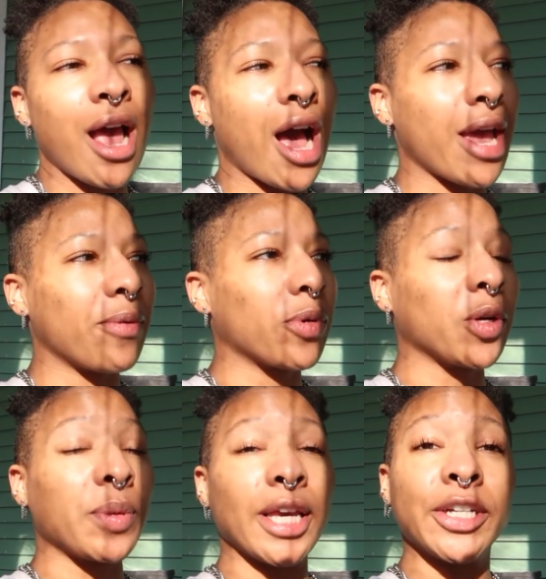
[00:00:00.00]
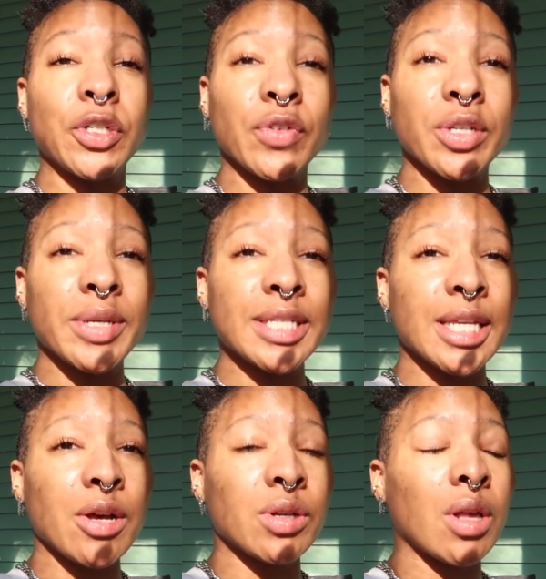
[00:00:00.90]
I will be interviewing
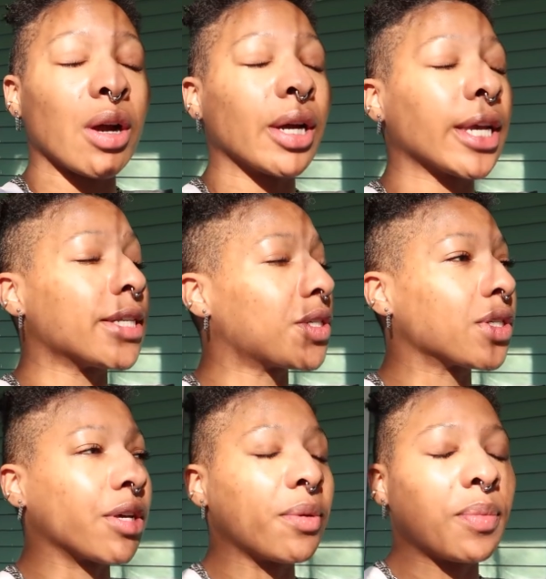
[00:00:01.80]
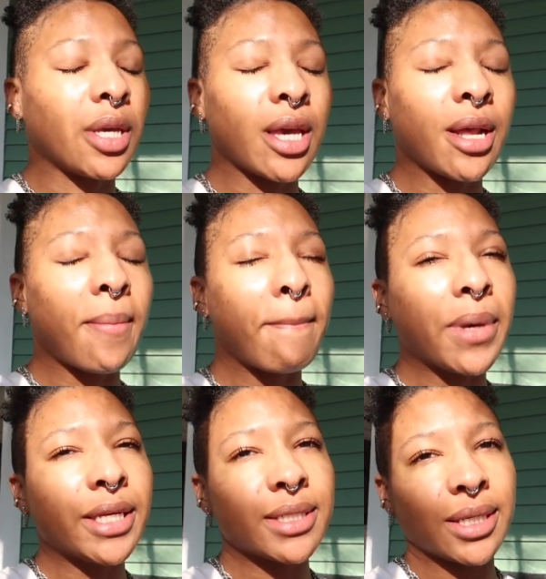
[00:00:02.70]
CL Clark. It's just gonna be an
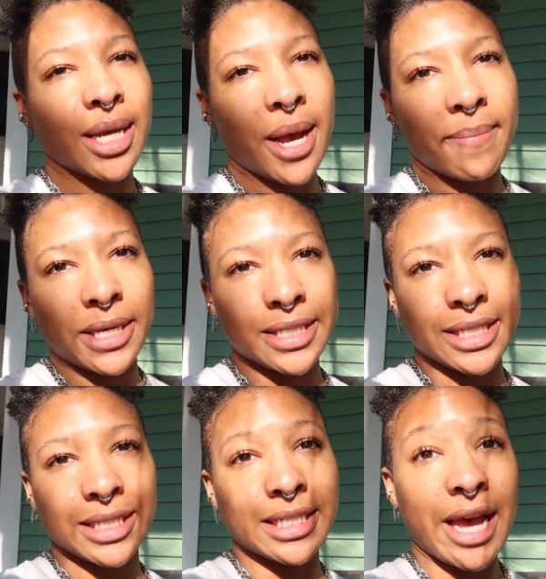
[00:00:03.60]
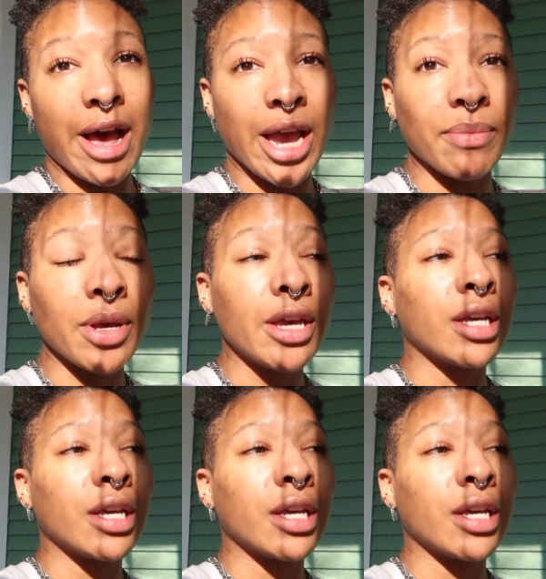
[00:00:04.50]
amazing, amazing time.